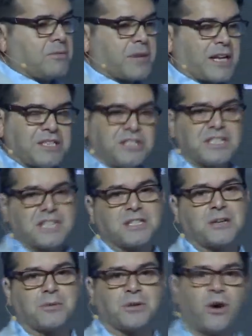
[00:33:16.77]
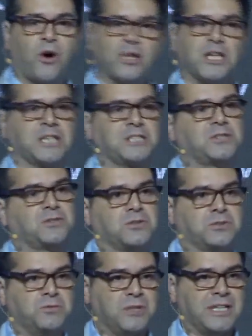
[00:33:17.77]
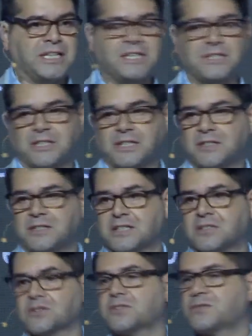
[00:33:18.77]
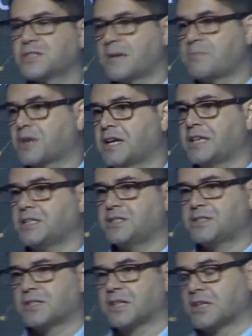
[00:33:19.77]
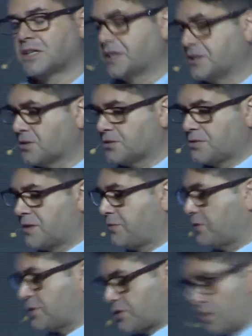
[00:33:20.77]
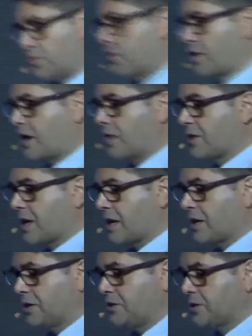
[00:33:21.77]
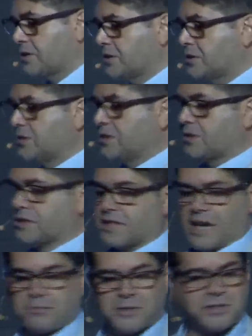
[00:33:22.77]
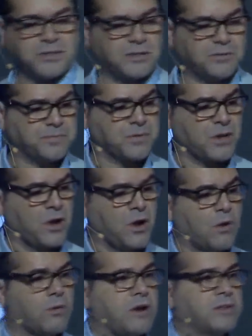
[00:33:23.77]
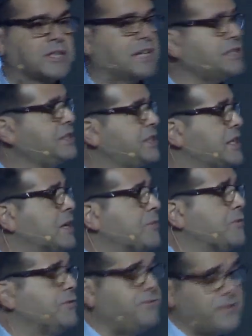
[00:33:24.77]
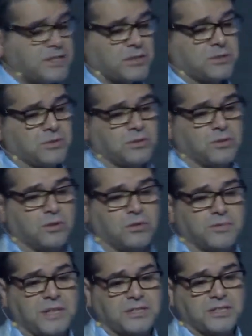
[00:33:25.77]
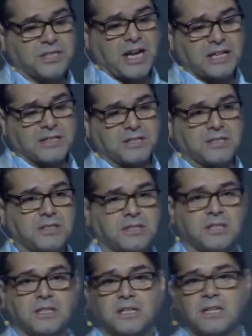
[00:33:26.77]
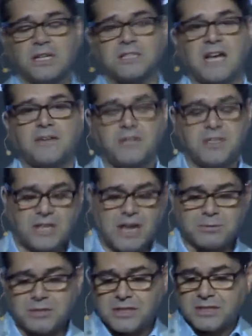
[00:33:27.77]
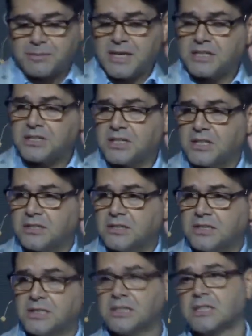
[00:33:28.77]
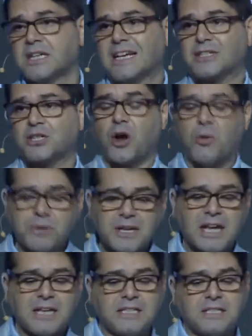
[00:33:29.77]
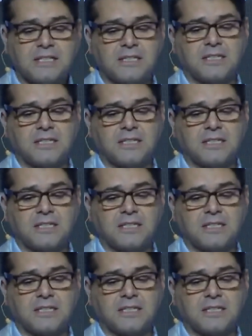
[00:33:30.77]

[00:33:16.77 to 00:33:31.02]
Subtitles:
But actually setting up an online store is really easy. There's lots of templates. There's lots of different software out there that you can tap into. Whereas actually setting up a physical store, that's a challenge. It's heavy on capital expenditure. It's complicated.